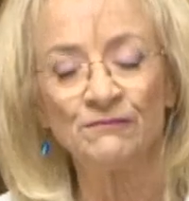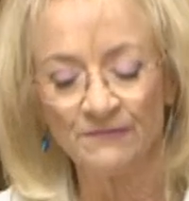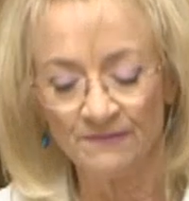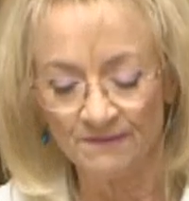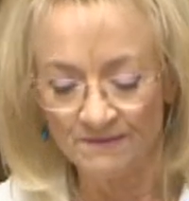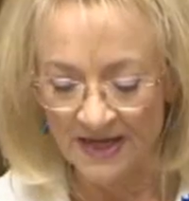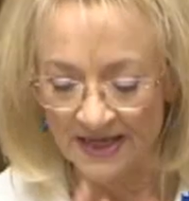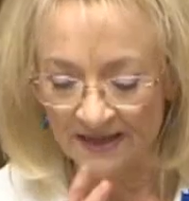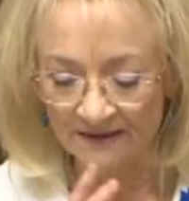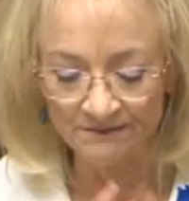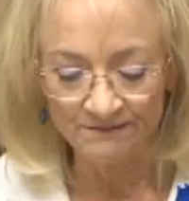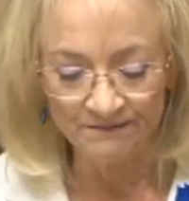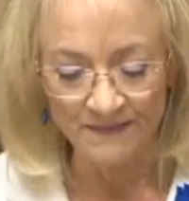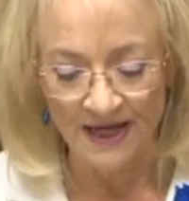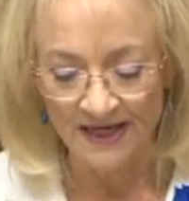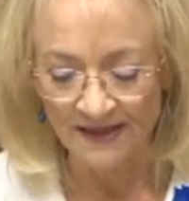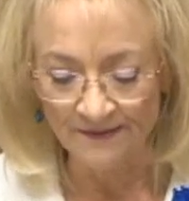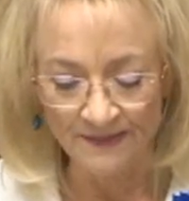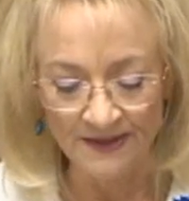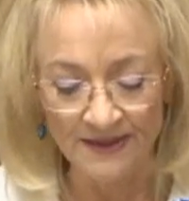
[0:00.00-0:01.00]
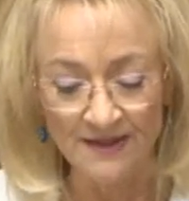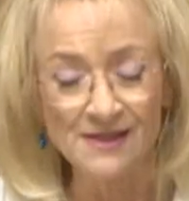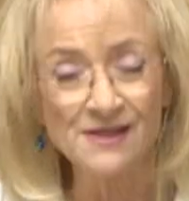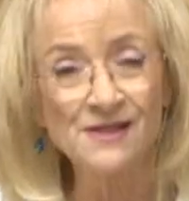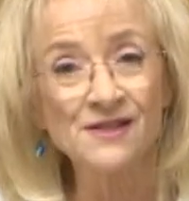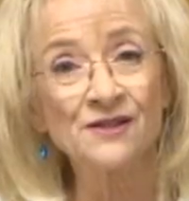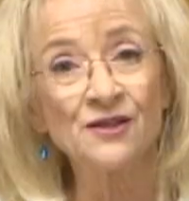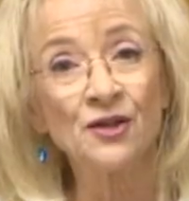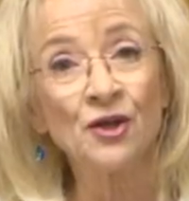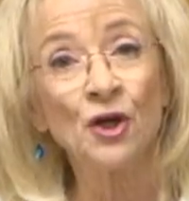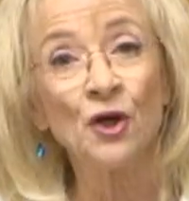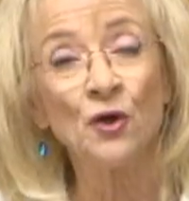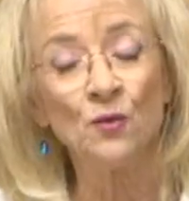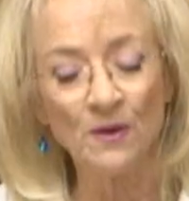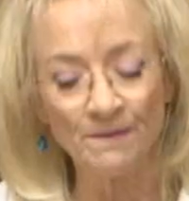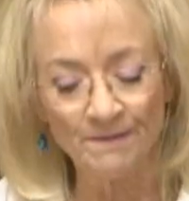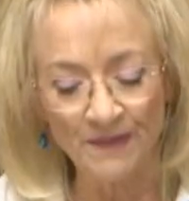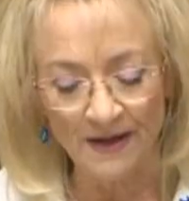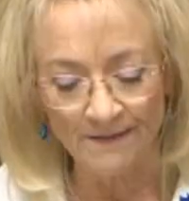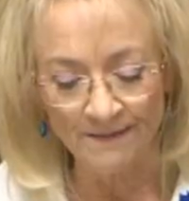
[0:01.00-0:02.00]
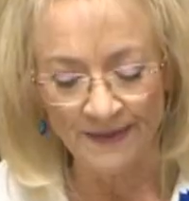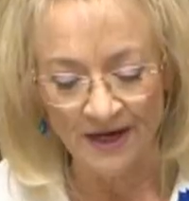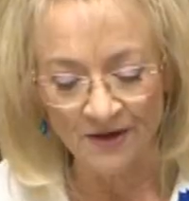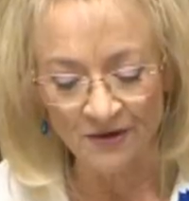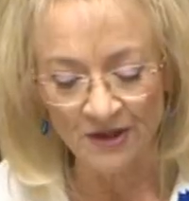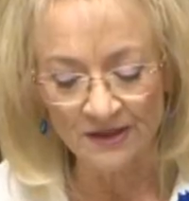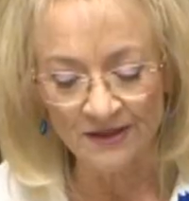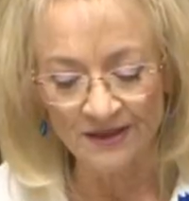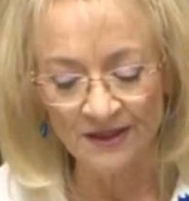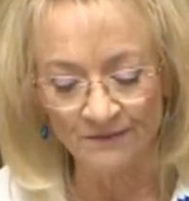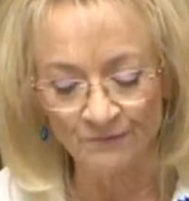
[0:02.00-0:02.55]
men, babies who were barbarically